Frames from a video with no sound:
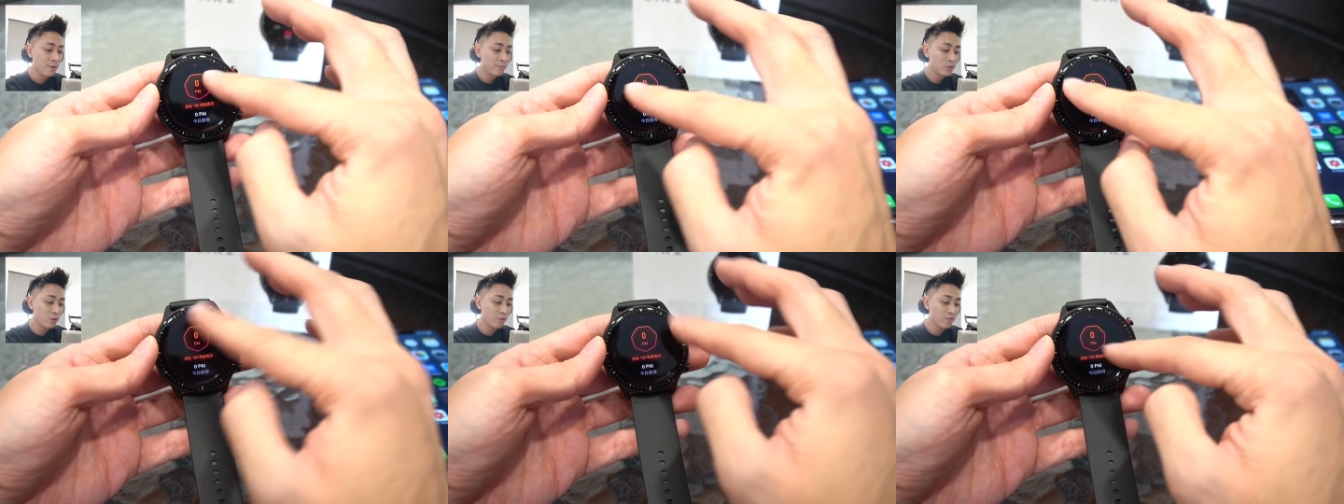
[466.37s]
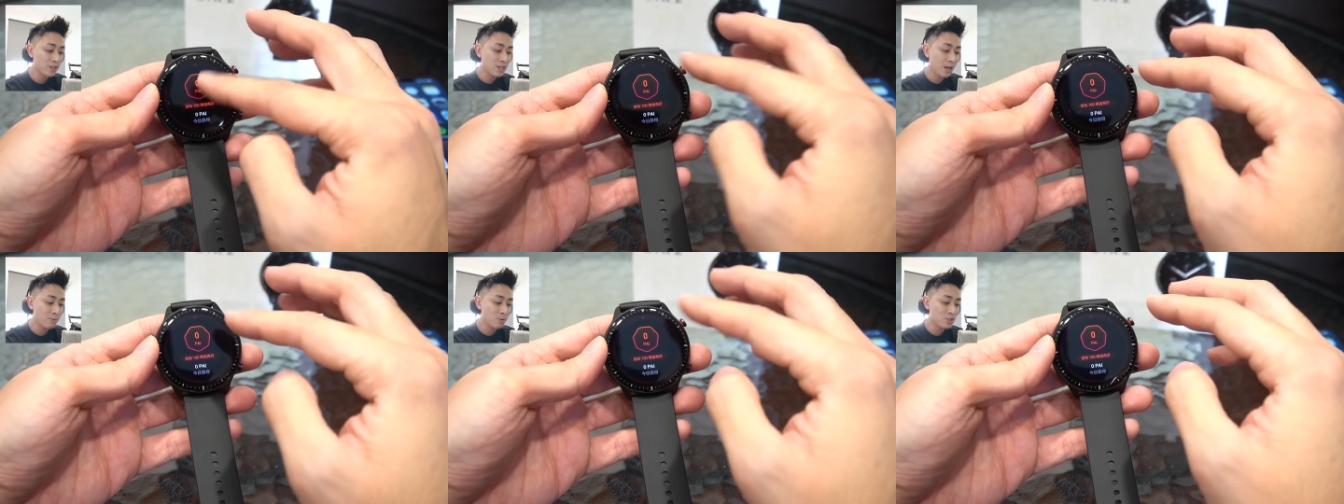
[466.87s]
So the first
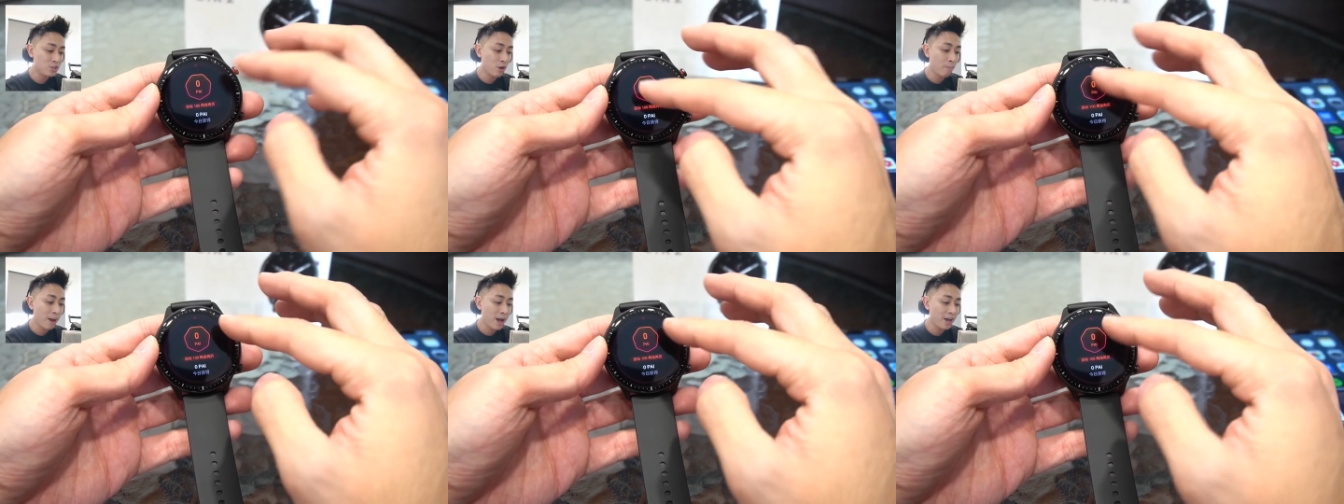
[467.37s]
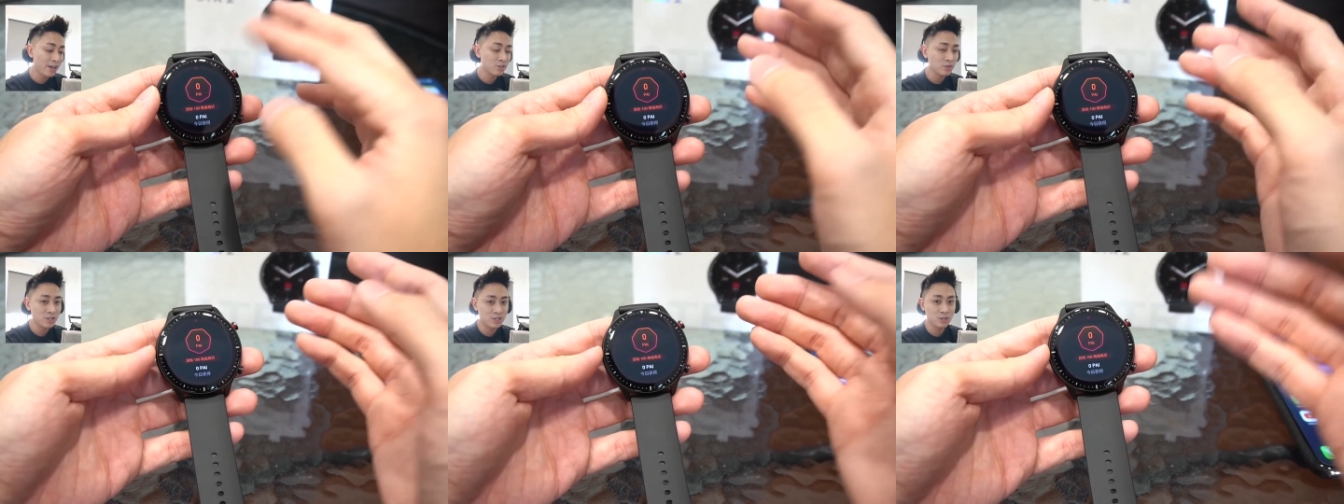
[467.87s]
up, you see your PAI. So
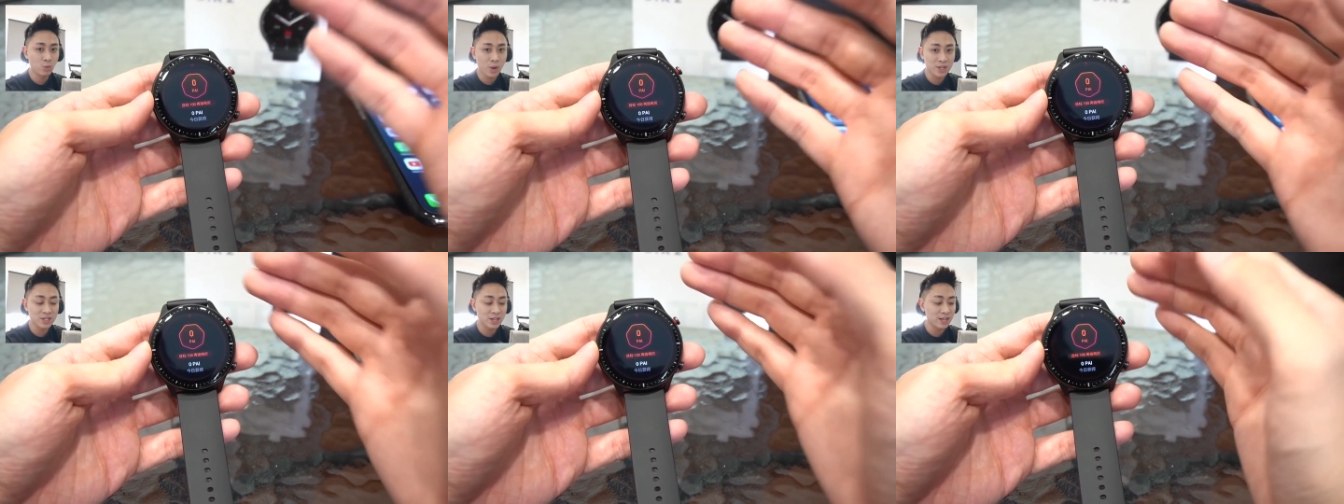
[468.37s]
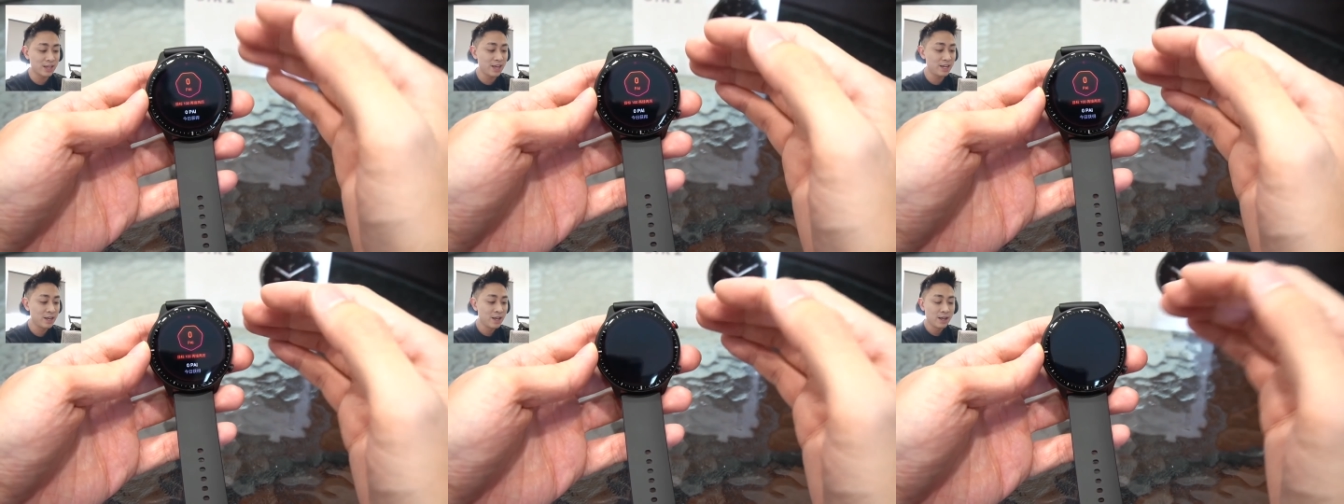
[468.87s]
this is once
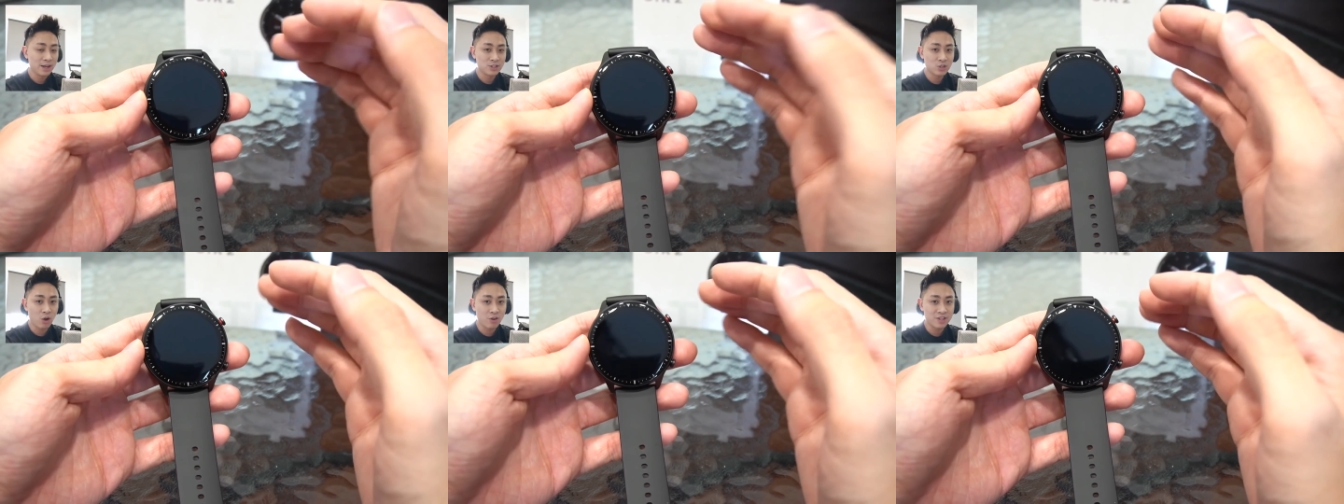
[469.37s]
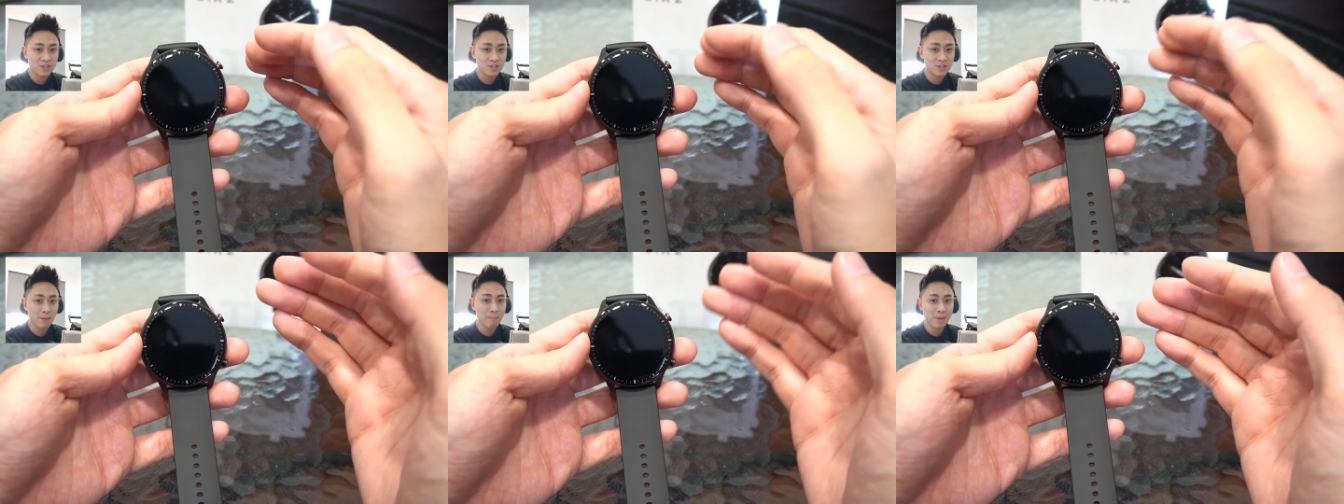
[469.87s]
again a scoring
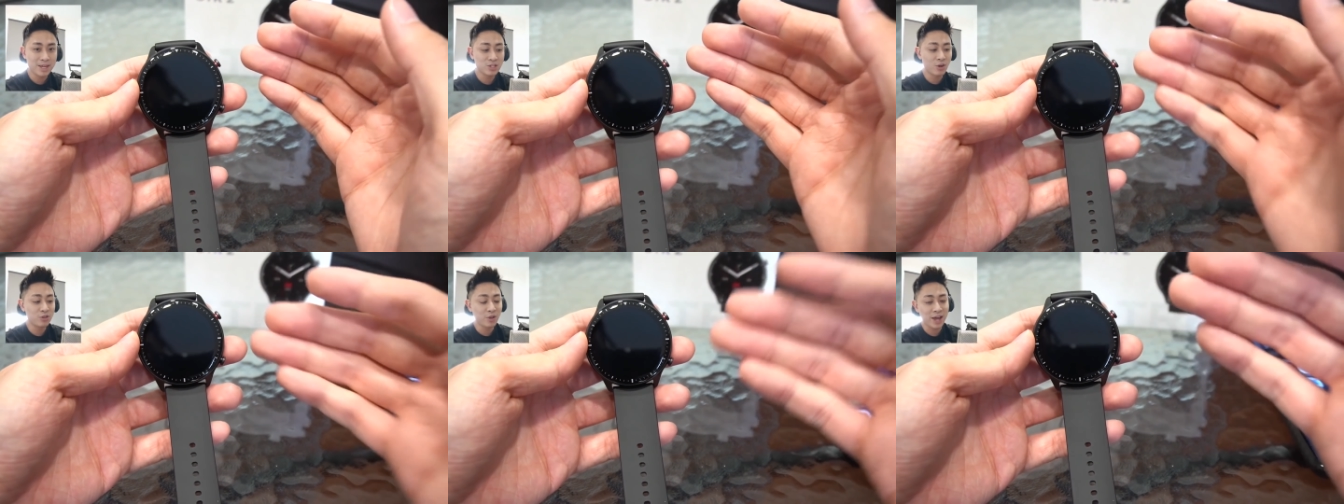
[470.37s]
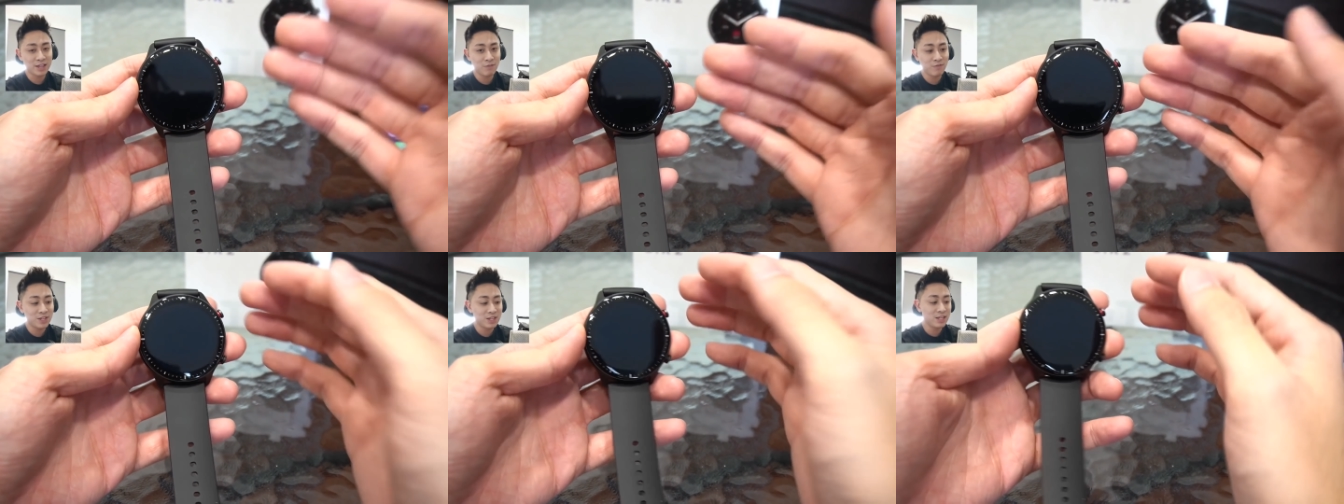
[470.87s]
system based on your
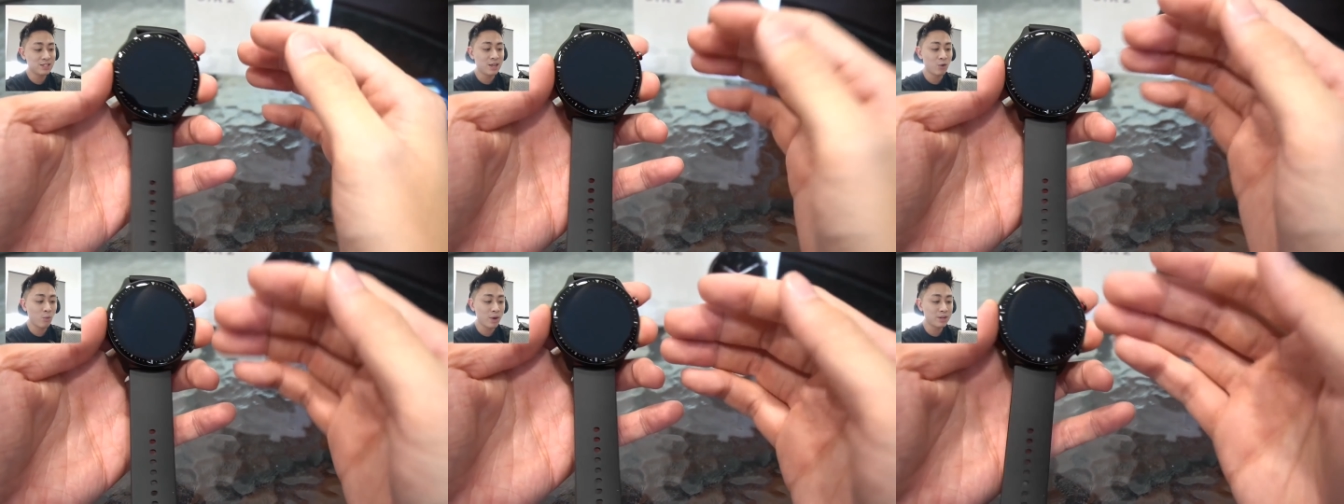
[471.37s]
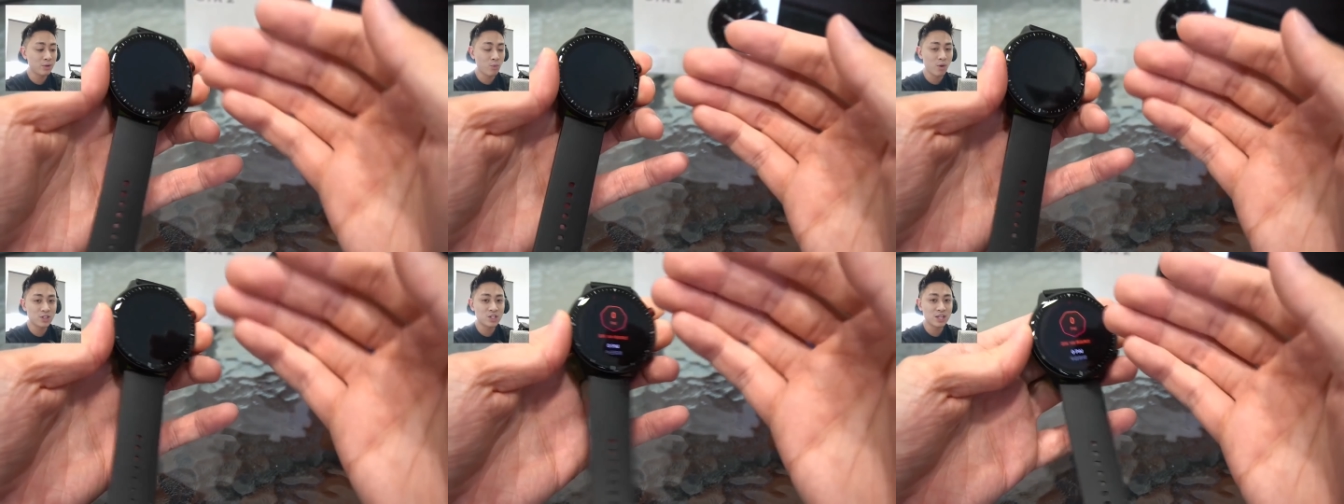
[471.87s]
activities and what the
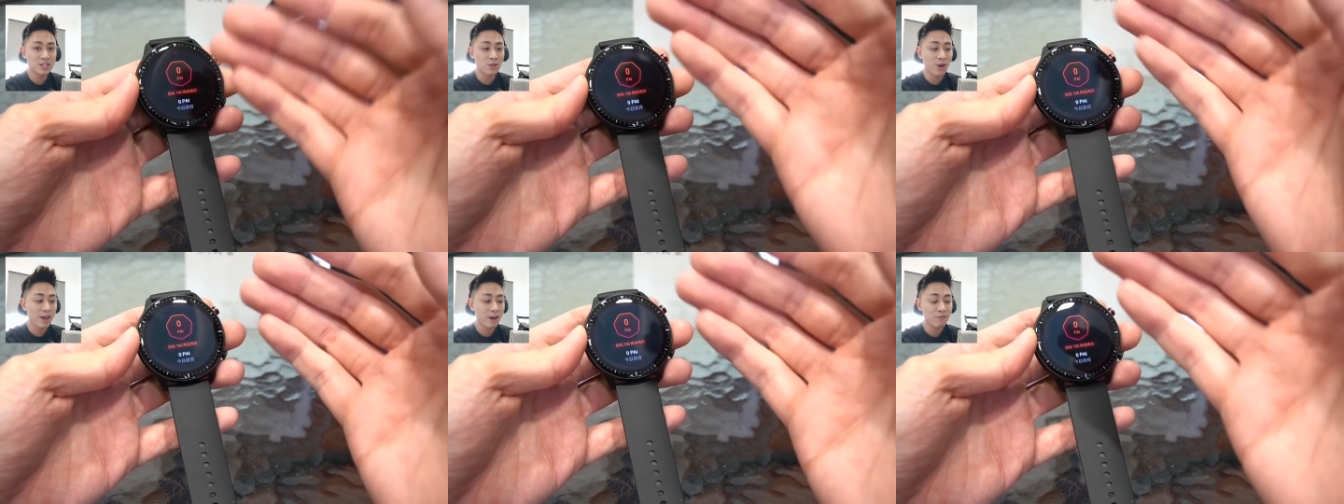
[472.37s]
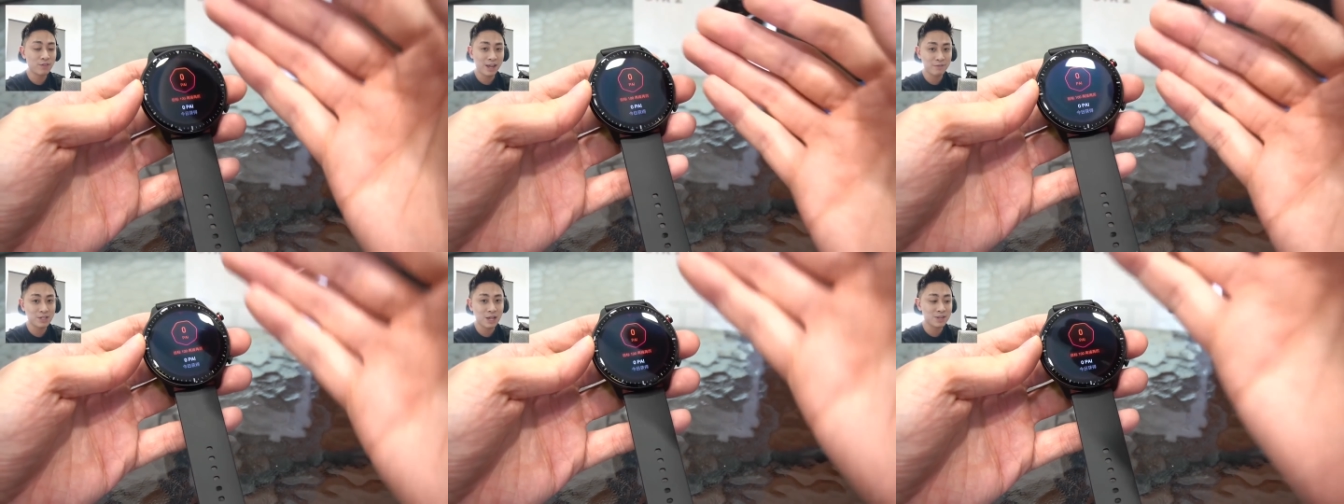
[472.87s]
watch thinks your health
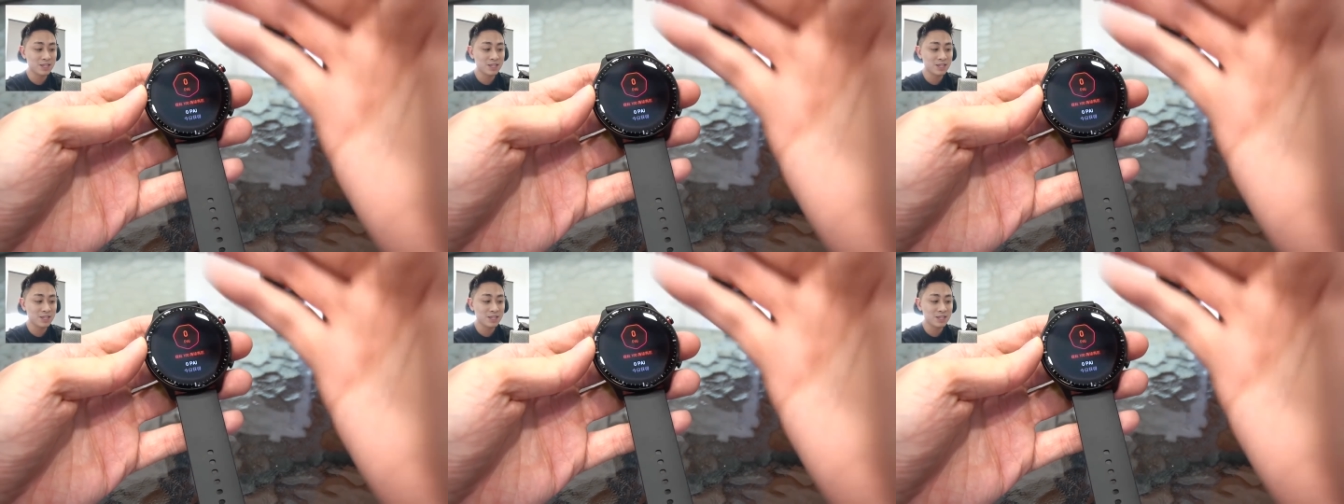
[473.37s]
lifestyle is